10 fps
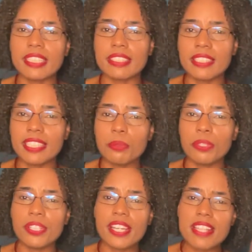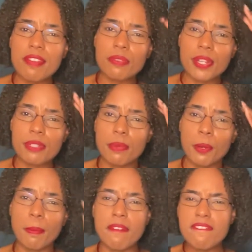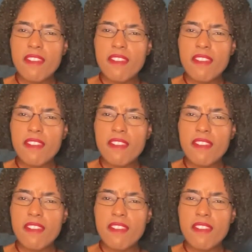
Because you're like, well, you guys have the right to vote, but